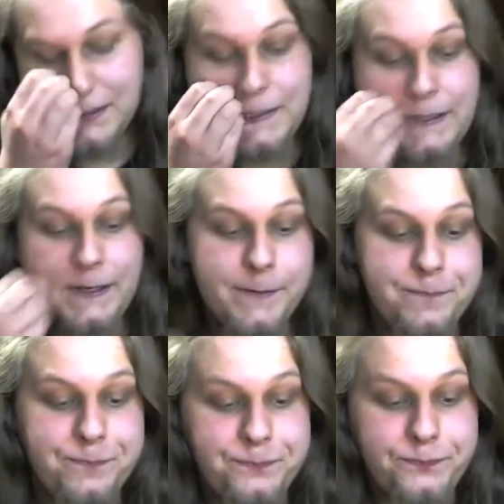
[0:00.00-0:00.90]

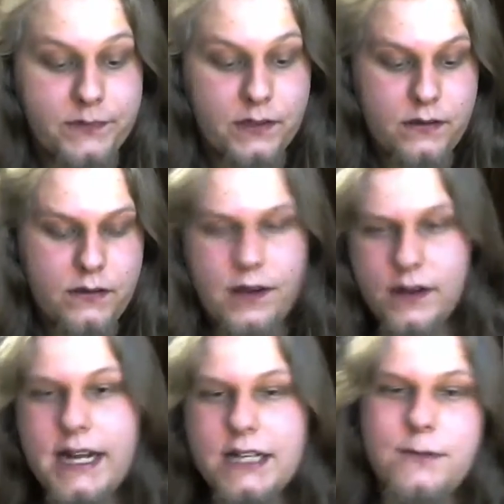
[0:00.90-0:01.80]
The
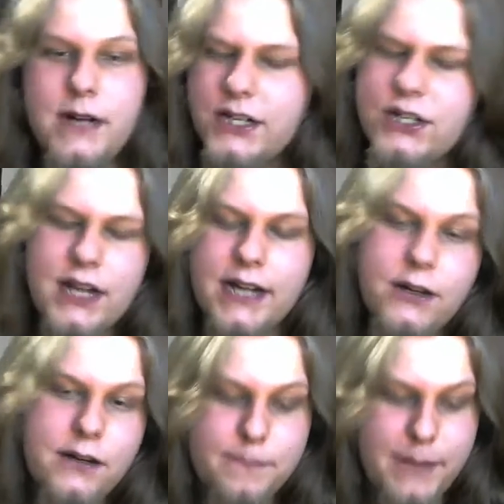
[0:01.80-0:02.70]
next one, I
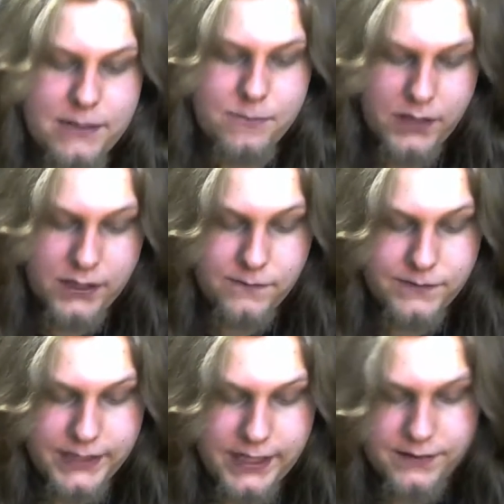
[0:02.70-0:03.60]
couldn't pick one
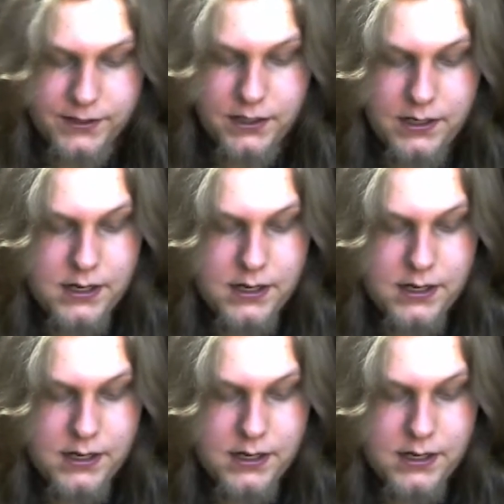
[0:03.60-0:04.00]
over the other.